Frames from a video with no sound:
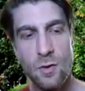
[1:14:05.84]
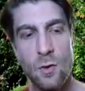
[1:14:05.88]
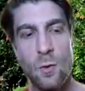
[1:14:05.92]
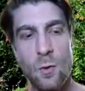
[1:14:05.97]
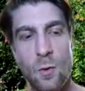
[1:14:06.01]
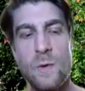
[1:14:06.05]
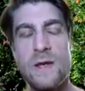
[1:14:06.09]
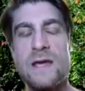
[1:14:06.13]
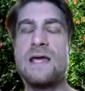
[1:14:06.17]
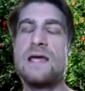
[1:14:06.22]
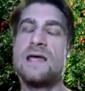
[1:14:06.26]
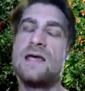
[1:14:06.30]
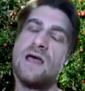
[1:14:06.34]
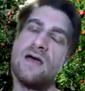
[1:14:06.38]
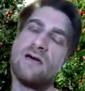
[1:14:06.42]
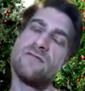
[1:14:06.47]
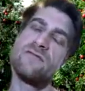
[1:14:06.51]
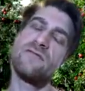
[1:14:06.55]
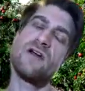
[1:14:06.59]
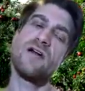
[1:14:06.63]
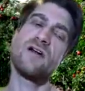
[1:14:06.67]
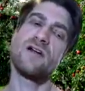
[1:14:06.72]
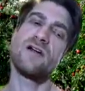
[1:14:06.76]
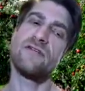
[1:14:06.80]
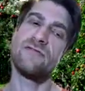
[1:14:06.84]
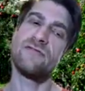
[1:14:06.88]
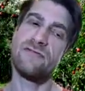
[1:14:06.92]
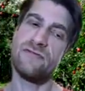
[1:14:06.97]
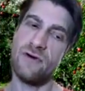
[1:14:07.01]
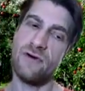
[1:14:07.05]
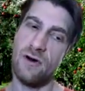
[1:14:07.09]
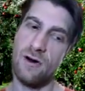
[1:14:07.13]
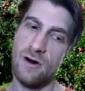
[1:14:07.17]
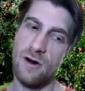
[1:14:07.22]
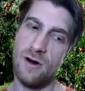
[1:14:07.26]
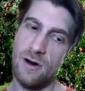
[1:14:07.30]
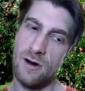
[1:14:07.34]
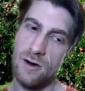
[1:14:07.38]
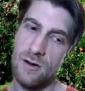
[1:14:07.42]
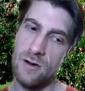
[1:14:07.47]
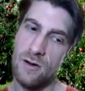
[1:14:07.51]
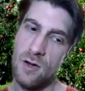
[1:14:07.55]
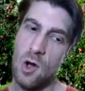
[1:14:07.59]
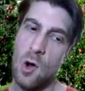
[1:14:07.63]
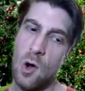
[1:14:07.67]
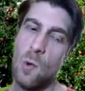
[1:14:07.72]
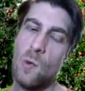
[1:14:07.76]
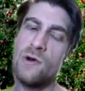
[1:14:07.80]
we can get very far
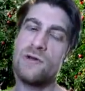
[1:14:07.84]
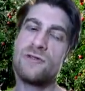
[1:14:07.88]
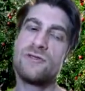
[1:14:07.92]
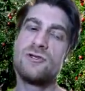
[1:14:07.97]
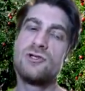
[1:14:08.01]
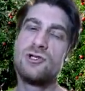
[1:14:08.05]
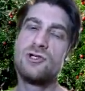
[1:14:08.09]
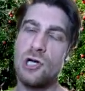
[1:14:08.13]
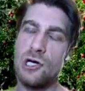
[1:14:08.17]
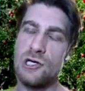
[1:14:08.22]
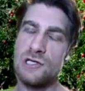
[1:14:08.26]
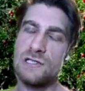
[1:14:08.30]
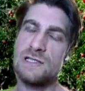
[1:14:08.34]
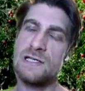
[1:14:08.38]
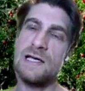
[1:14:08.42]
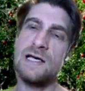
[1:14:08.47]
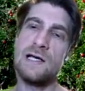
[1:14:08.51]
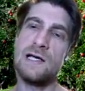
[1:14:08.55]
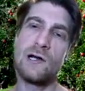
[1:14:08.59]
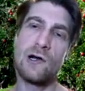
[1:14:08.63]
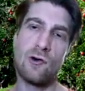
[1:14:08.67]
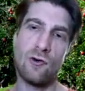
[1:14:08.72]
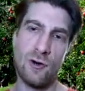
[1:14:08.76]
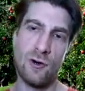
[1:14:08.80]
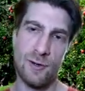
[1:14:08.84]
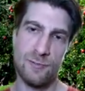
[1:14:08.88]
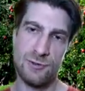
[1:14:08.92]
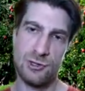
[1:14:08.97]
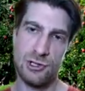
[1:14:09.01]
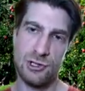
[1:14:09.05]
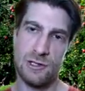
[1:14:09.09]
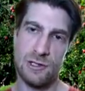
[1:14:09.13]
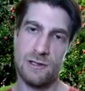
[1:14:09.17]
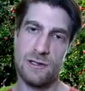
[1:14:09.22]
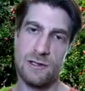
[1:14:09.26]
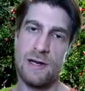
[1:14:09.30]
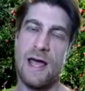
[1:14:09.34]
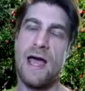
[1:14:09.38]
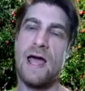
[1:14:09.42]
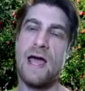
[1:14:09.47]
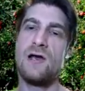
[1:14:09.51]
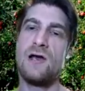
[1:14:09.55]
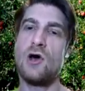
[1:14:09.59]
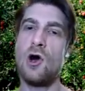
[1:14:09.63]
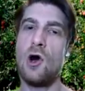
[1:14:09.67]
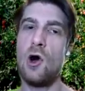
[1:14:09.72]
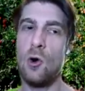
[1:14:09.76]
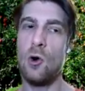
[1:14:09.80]
with just encryption
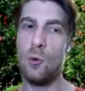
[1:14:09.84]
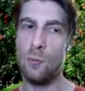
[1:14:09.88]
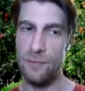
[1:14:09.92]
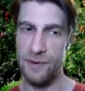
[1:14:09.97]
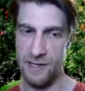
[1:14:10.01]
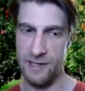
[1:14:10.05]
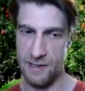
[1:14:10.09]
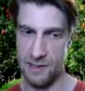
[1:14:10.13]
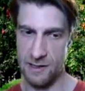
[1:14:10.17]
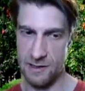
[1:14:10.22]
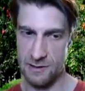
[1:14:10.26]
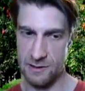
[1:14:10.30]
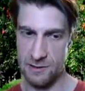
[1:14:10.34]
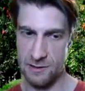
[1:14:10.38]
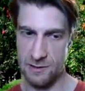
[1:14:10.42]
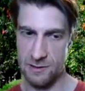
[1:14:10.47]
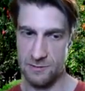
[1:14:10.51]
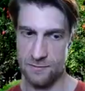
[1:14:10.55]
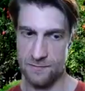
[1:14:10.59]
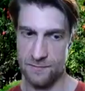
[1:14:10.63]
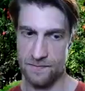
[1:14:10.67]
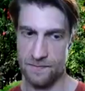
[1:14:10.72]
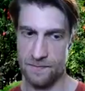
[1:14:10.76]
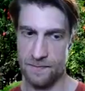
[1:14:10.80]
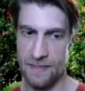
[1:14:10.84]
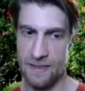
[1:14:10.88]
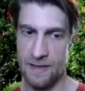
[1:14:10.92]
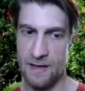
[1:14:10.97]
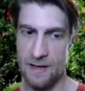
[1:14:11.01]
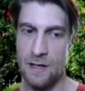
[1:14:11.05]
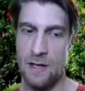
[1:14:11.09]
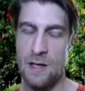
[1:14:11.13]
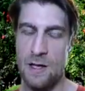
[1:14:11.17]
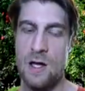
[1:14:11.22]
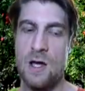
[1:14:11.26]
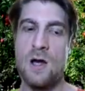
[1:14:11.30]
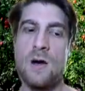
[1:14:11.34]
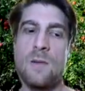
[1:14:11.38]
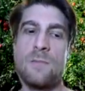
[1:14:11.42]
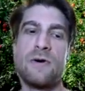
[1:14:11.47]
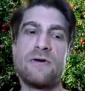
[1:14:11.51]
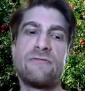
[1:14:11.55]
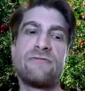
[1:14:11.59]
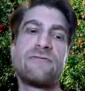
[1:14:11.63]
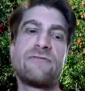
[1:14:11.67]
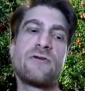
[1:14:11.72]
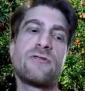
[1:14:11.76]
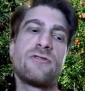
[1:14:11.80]
and openness. Mm-hmm.
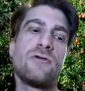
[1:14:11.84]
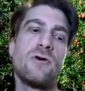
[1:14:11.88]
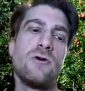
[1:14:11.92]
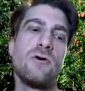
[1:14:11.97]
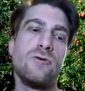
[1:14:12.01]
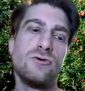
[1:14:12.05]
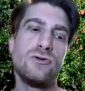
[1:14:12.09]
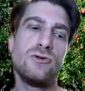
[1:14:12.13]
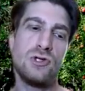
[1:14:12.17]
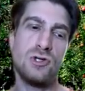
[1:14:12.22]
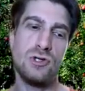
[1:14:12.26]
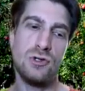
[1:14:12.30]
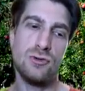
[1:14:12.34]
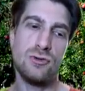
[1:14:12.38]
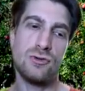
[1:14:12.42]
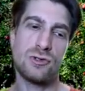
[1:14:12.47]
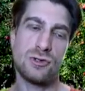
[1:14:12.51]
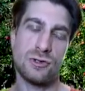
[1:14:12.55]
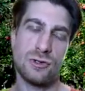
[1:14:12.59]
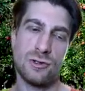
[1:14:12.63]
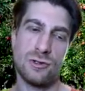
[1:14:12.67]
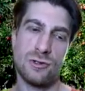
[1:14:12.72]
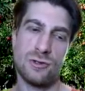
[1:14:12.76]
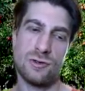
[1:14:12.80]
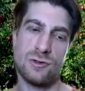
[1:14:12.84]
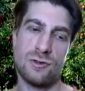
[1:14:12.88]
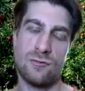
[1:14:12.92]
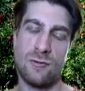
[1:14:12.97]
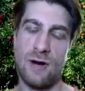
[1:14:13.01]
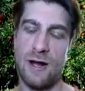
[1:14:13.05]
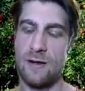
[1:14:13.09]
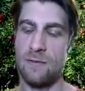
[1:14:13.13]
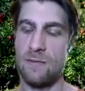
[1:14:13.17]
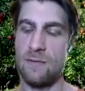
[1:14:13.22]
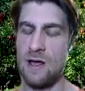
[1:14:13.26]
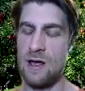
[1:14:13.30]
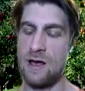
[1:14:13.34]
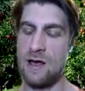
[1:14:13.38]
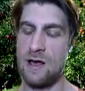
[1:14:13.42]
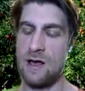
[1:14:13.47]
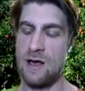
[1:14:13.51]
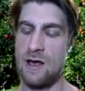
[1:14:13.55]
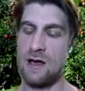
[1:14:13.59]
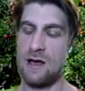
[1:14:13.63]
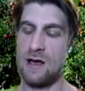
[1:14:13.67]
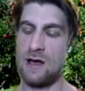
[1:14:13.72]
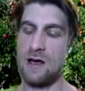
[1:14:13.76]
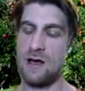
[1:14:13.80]
But for those users, right,
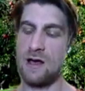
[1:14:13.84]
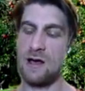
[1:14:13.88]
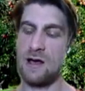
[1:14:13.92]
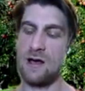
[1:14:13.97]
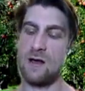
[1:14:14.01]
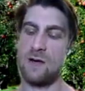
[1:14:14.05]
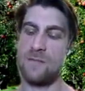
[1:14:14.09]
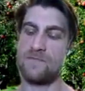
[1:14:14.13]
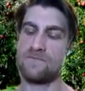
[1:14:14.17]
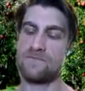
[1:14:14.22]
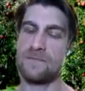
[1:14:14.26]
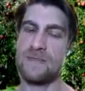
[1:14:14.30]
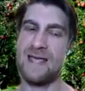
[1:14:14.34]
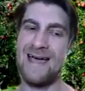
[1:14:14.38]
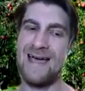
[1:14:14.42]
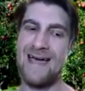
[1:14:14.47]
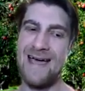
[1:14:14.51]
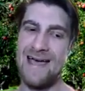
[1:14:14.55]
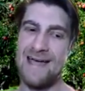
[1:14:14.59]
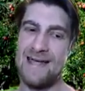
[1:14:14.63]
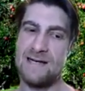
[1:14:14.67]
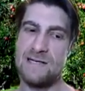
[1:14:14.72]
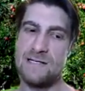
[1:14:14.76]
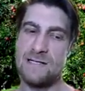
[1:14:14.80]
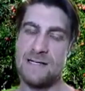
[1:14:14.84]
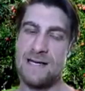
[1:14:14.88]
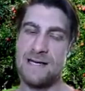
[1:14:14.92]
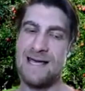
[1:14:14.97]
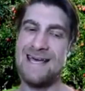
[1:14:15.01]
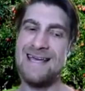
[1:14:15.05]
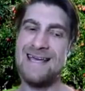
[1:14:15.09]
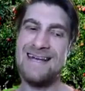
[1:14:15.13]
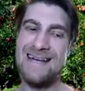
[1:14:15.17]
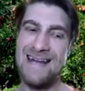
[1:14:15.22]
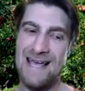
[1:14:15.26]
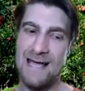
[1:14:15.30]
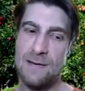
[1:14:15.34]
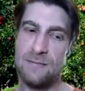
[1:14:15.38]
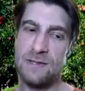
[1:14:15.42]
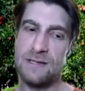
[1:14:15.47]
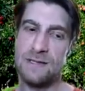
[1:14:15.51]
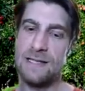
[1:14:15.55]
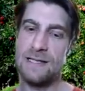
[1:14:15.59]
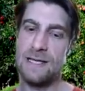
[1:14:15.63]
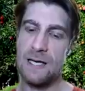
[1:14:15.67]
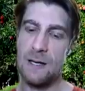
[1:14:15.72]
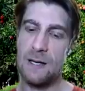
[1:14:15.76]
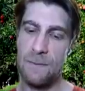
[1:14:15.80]
and
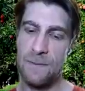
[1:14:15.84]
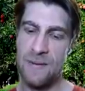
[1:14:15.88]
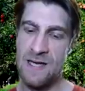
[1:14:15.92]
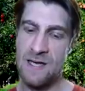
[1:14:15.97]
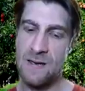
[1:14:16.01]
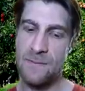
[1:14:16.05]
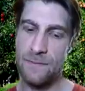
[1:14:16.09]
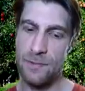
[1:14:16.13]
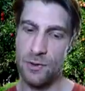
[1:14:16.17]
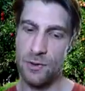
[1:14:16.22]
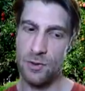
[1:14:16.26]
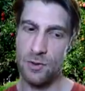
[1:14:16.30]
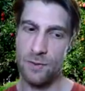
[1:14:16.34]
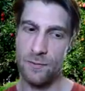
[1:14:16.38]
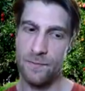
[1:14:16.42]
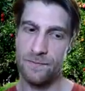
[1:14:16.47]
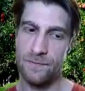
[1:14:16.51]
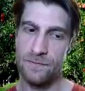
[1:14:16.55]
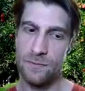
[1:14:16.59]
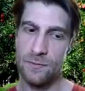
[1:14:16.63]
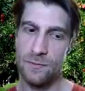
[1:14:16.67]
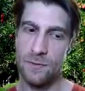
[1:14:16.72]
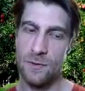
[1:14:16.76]
enabling people